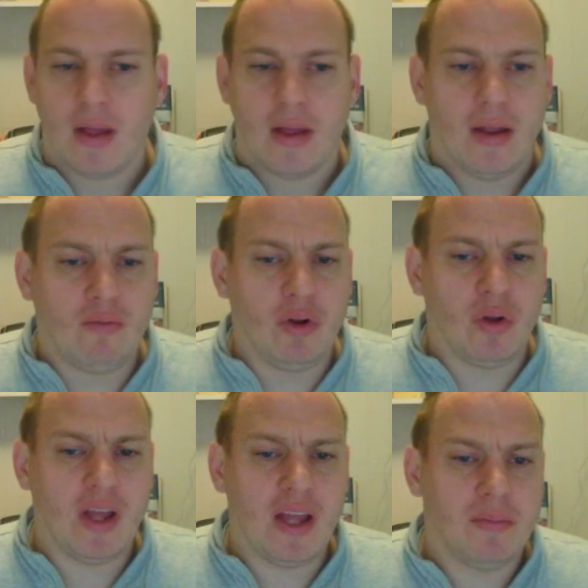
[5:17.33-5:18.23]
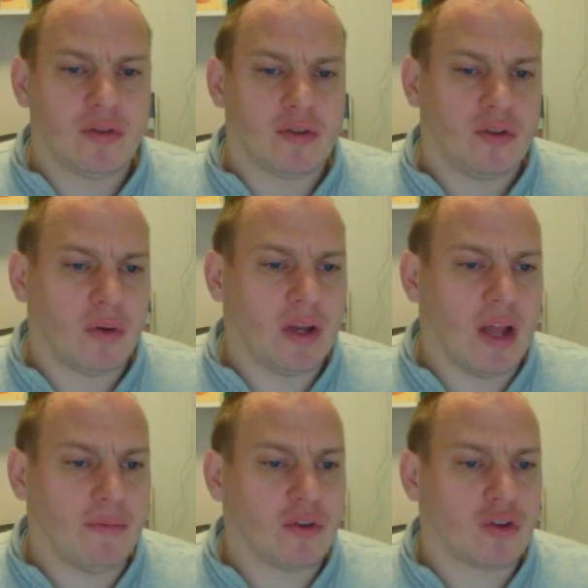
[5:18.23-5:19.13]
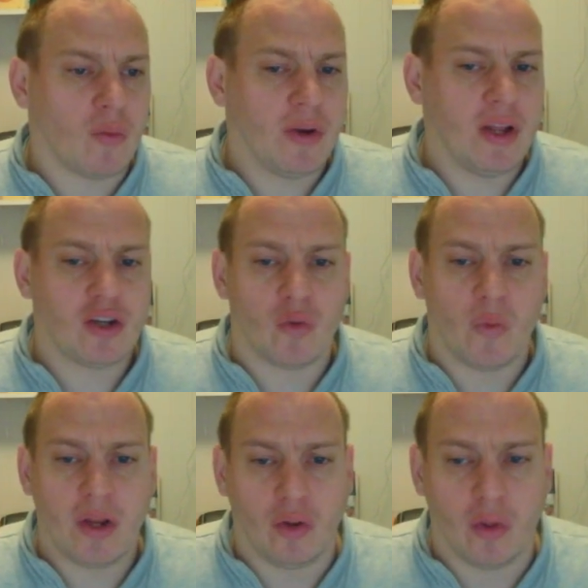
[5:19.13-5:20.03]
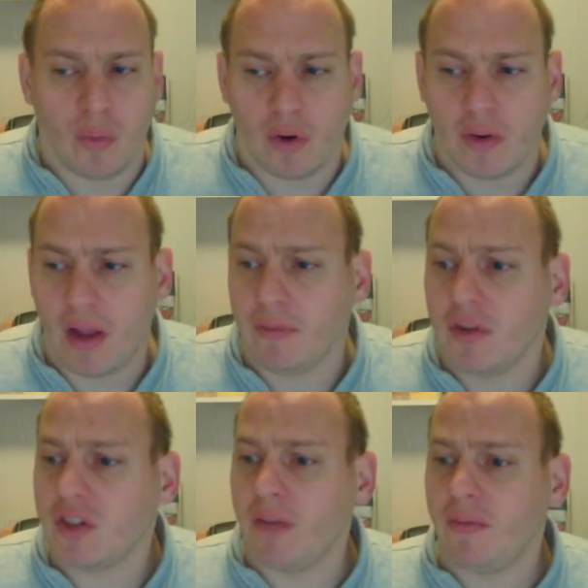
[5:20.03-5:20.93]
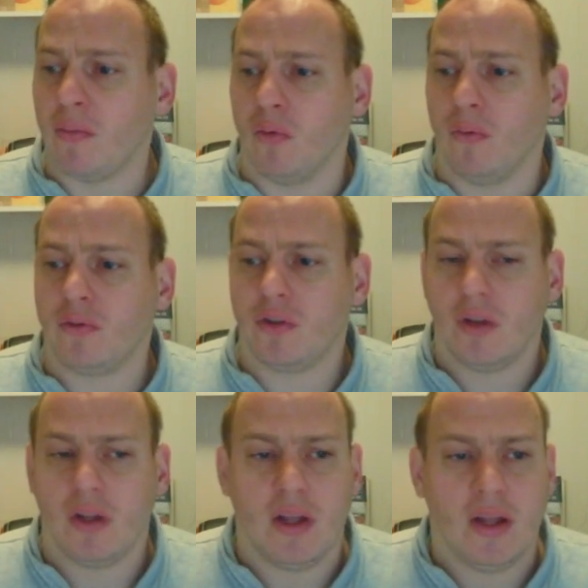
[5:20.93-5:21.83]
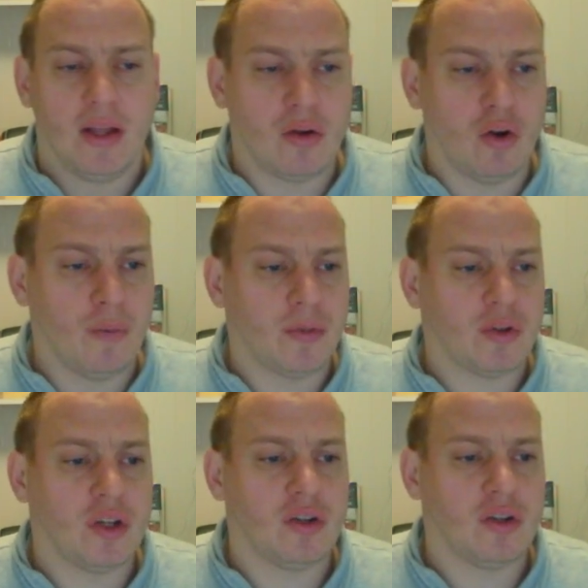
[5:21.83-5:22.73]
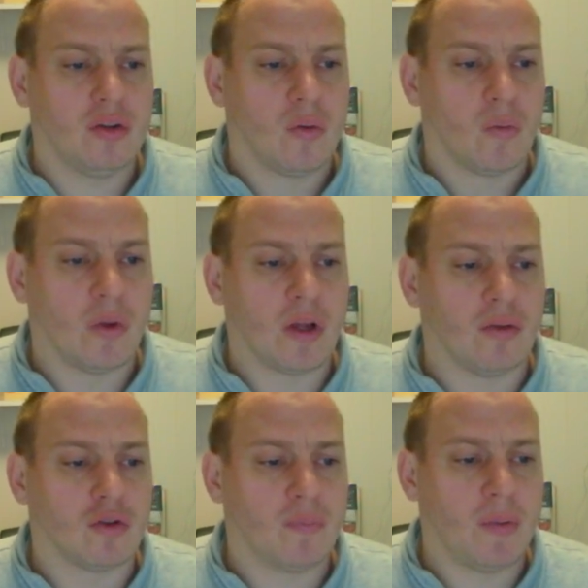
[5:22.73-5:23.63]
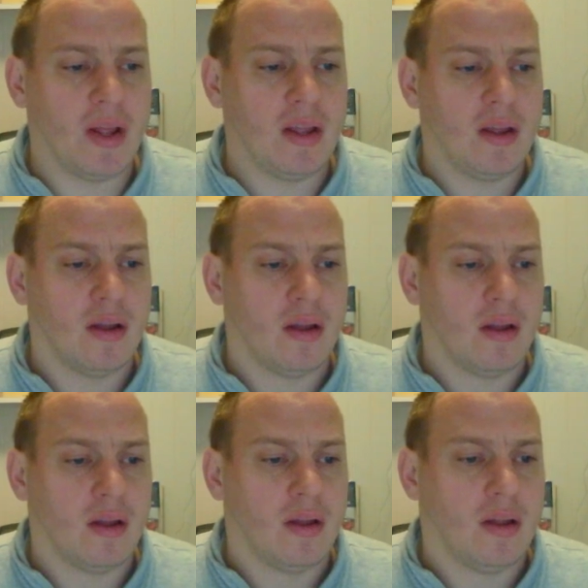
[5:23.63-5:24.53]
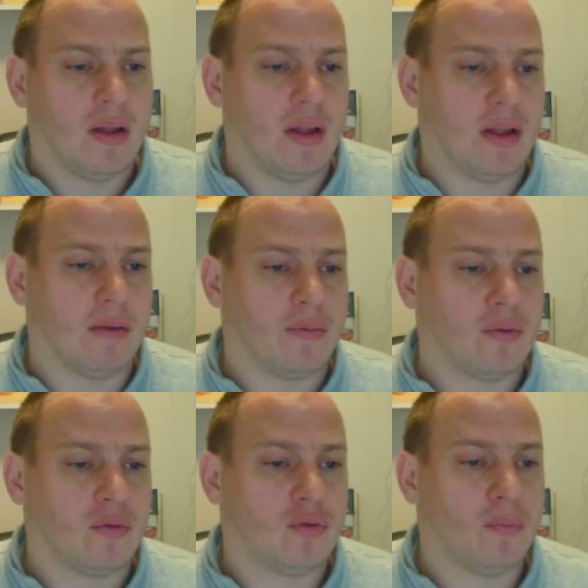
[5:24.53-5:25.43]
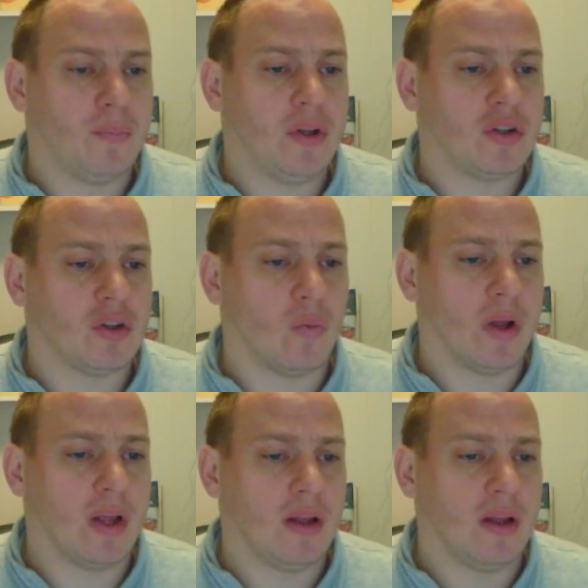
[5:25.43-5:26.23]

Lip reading: In real games, you can have this combination away on the board after 7 moves. In current position, we can just play and give 2 pieces away